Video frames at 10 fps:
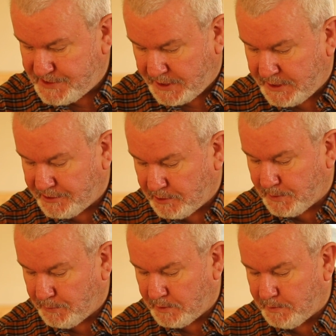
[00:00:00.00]
seen in
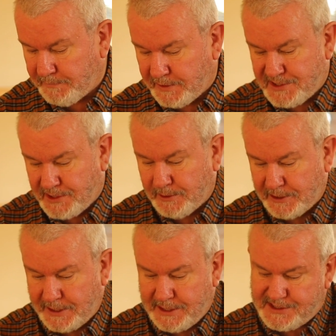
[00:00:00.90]
Dublin would have been very similar
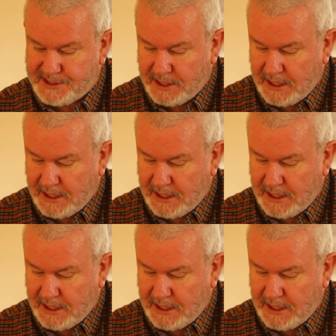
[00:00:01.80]
to this.